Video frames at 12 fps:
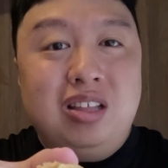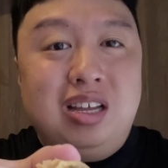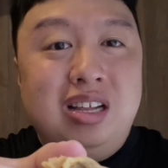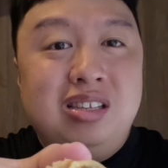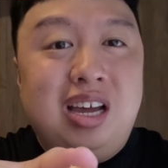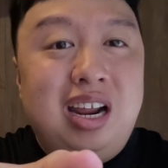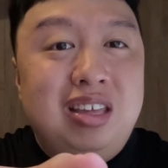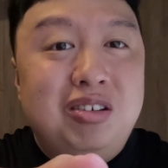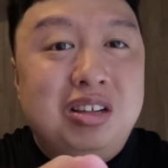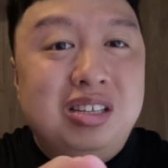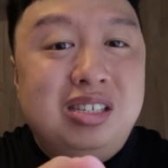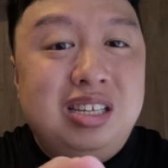on the inside. As you
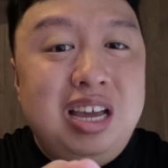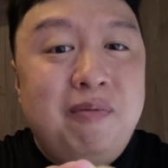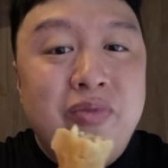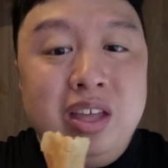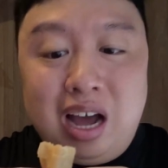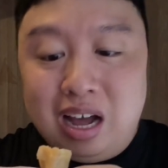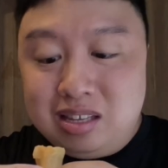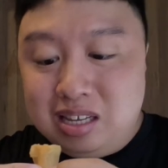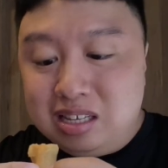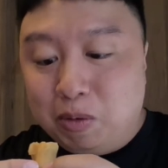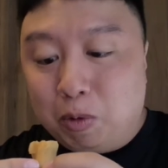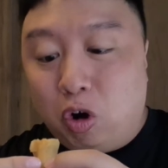can see, I
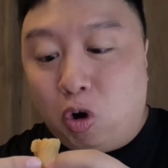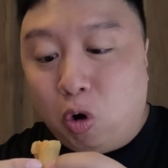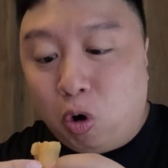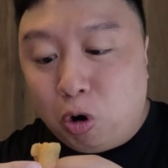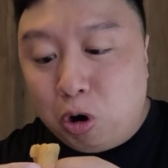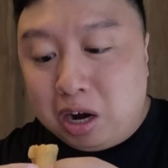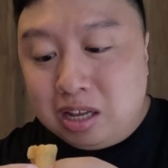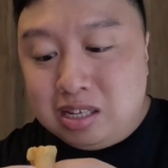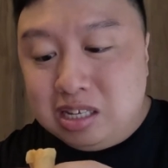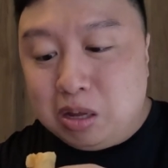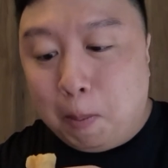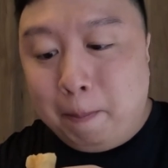see some corn, I
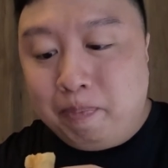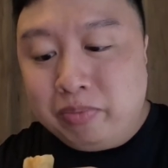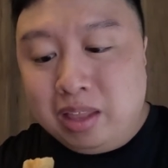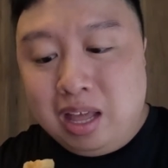see some,